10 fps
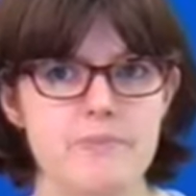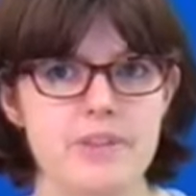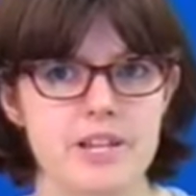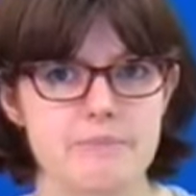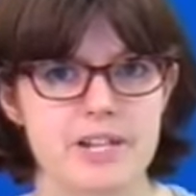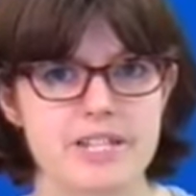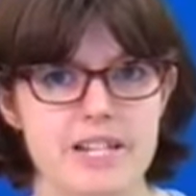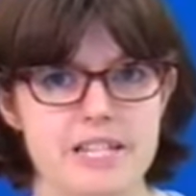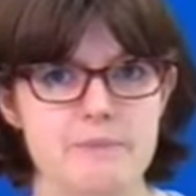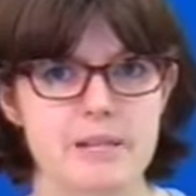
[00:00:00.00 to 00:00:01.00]
It might tell
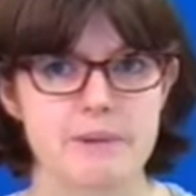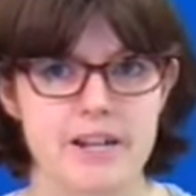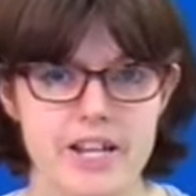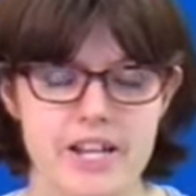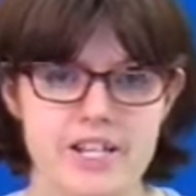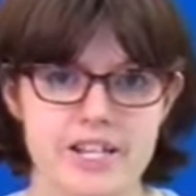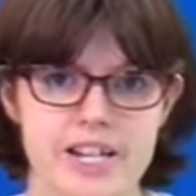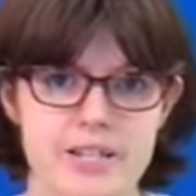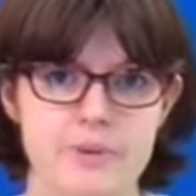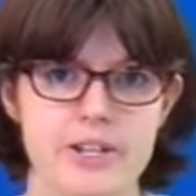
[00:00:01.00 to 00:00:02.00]
us a bit about, can you tell
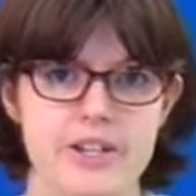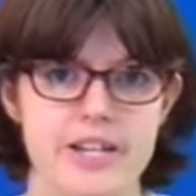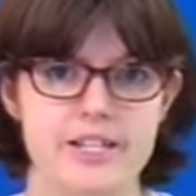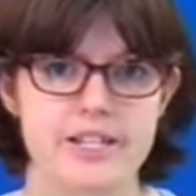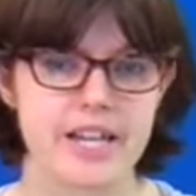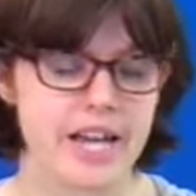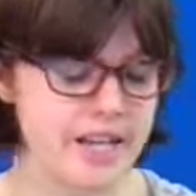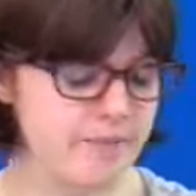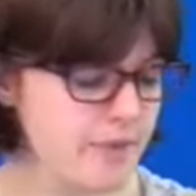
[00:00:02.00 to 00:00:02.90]
us why you're here today?